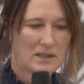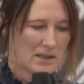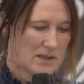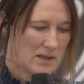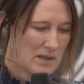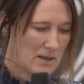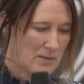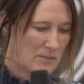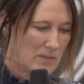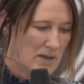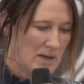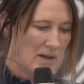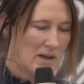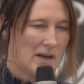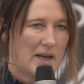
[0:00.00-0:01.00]

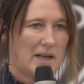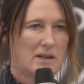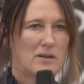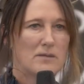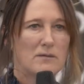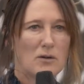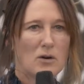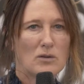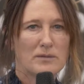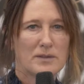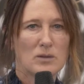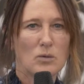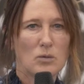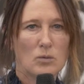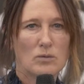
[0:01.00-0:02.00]
and it involves
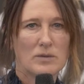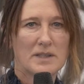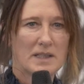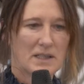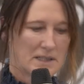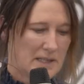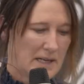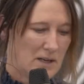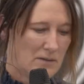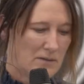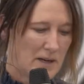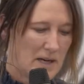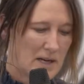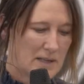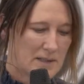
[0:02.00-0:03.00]
all 16 of
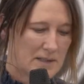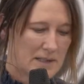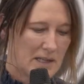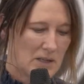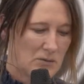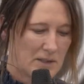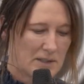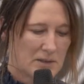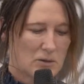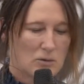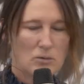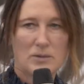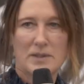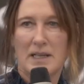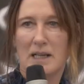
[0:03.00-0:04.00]
our secondary schools,